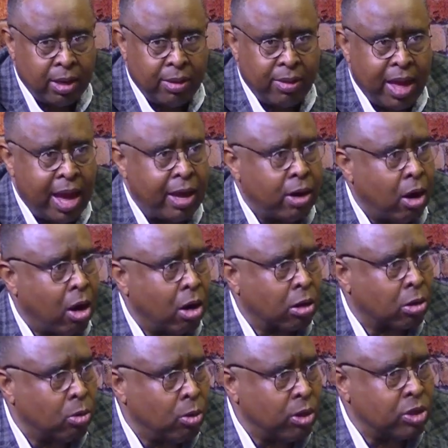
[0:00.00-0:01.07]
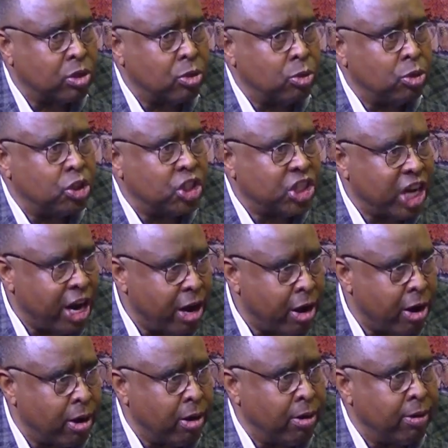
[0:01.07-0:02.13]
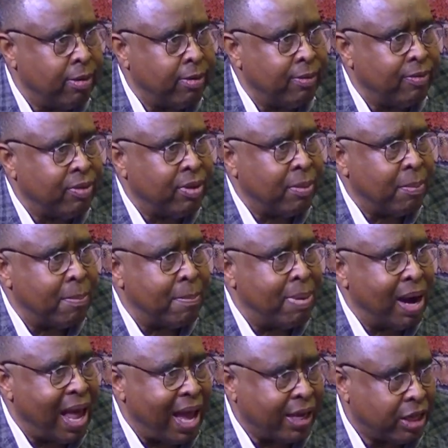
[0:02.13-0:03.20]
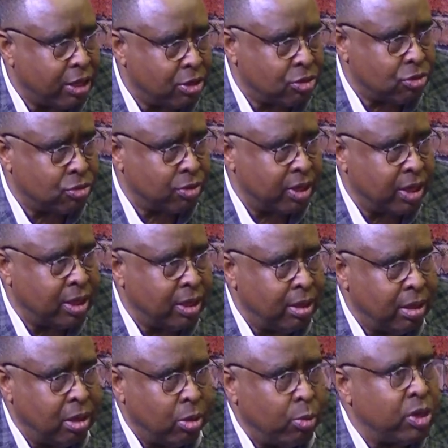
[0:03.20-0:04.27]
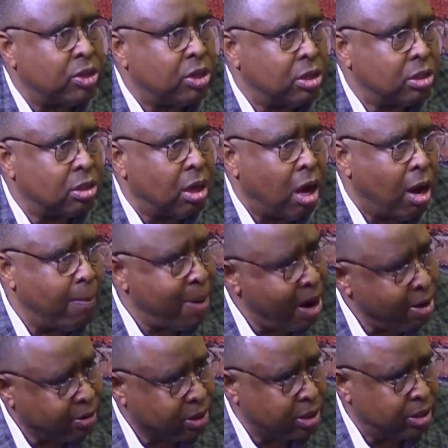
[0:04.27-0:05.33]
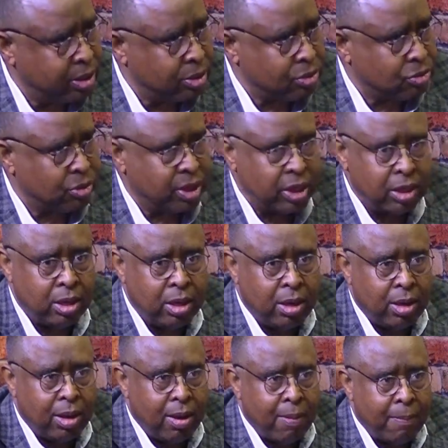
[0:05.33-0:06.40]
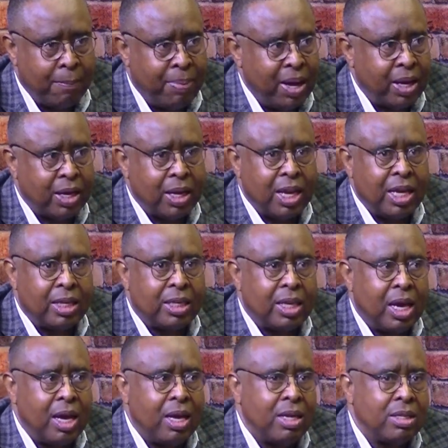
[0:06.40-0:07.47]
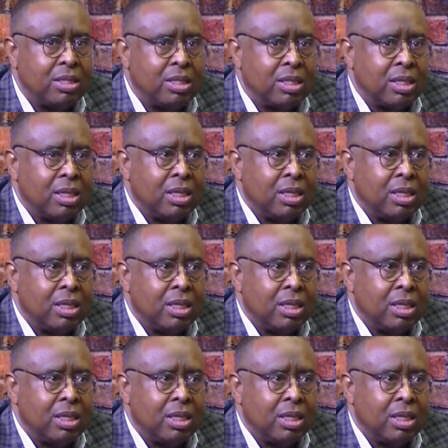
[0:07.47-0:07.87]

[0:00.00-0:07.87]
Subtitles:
that are going to share Black history, which is American history, but it does.